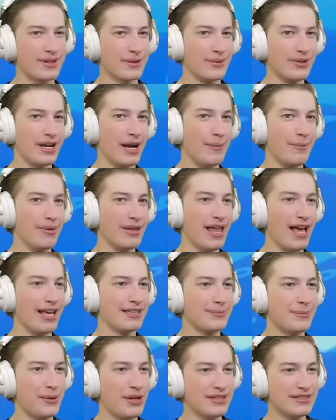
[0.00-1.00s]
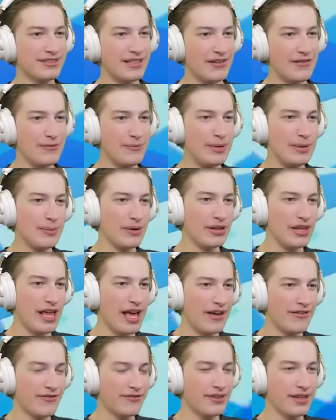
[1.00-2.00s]
We got Blast Ball, seven people
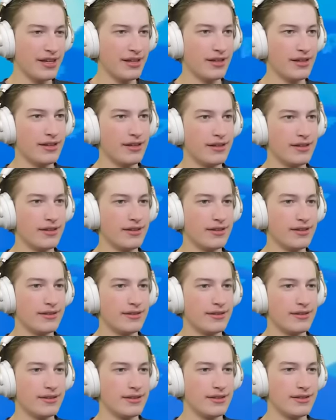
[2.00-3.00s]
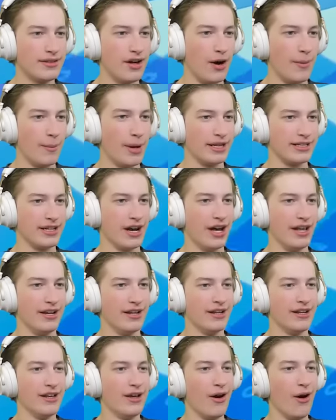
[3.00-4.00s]
left. Oh my
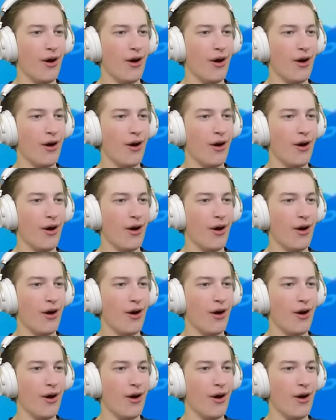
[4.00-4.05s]
god.